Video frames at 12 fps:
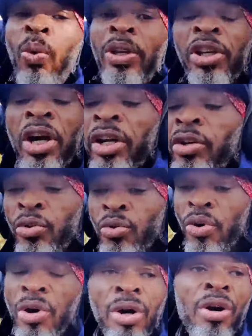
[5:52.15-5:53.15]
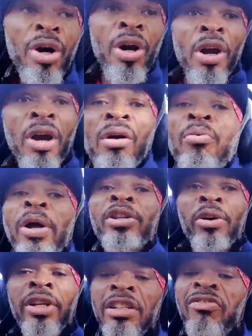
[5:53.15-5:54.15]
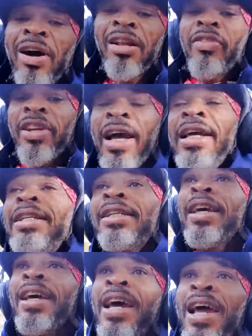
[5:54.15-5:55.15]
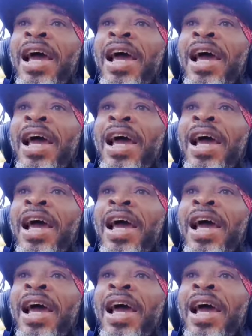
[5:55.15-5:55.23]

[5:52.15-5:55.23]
But what you're gonna do when you're involved in it